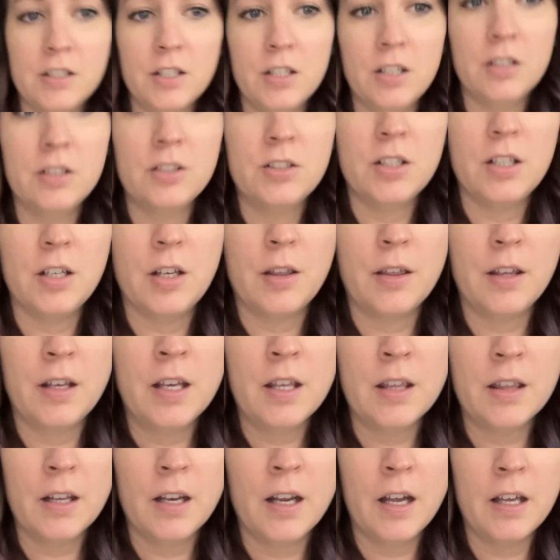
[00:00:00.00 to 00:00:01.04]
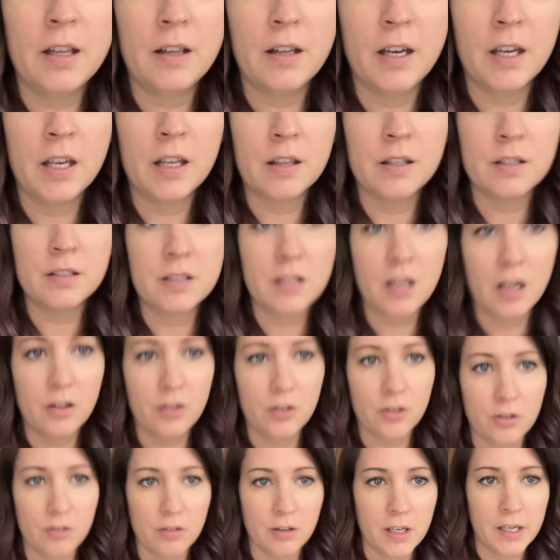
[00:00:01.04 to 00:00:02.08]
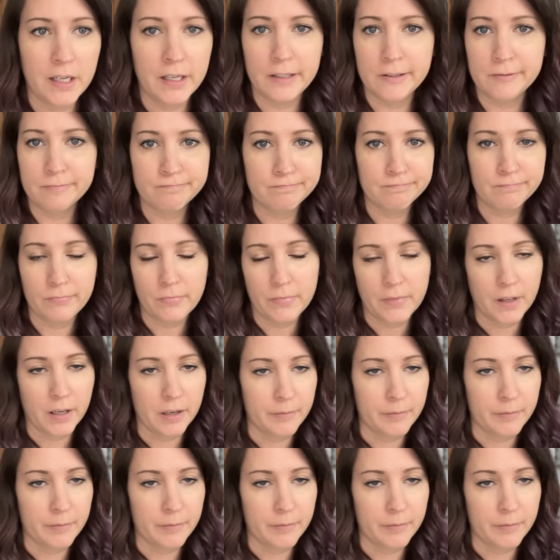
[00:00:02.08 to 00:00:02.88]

you think that I like this color green? I